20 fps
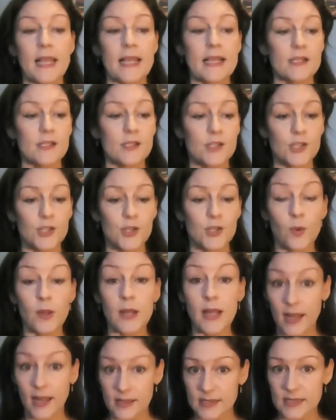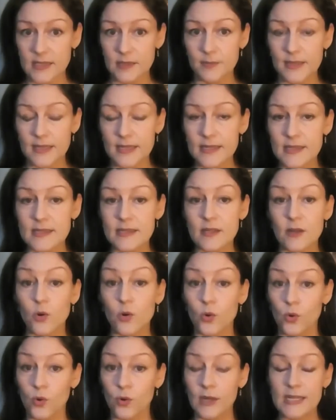into customers
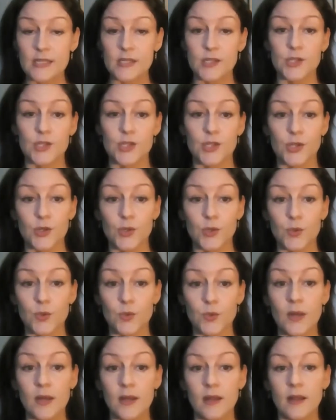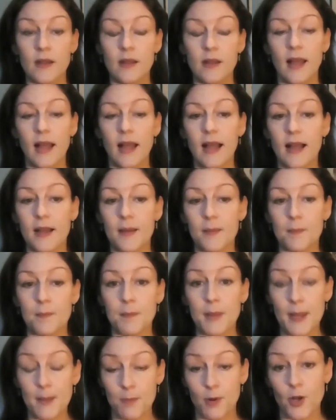or into
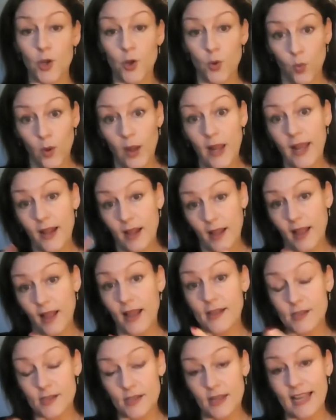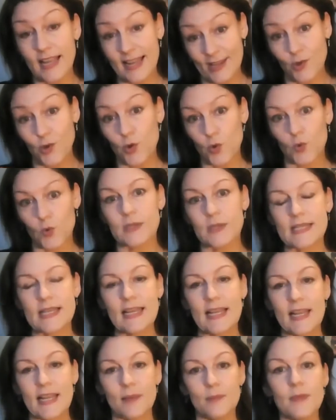people who work in your
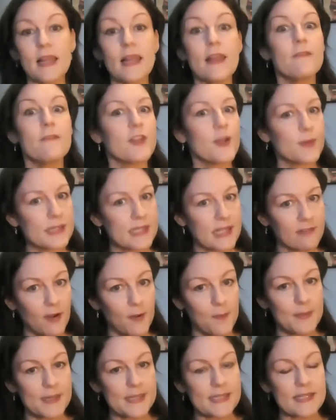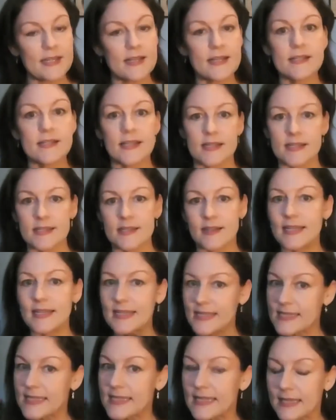team, even though it's their own business, they're still
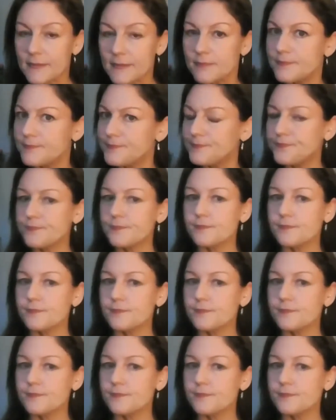in a team,